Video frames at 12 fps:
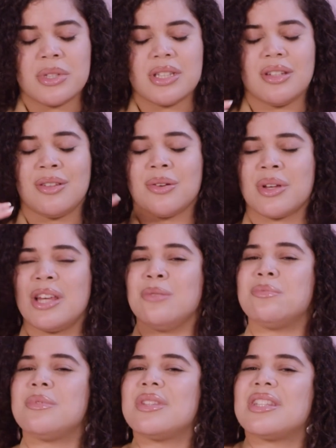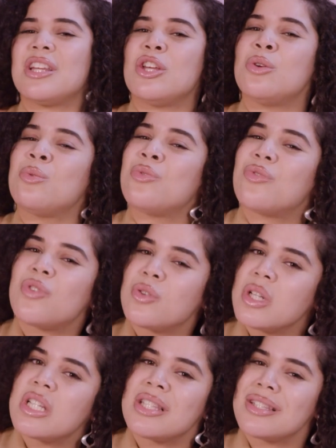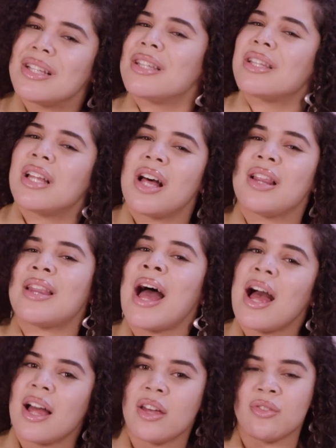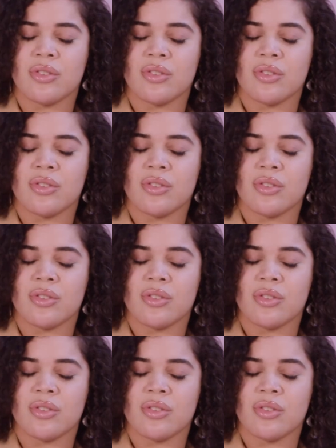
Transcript: the youthfulness alive.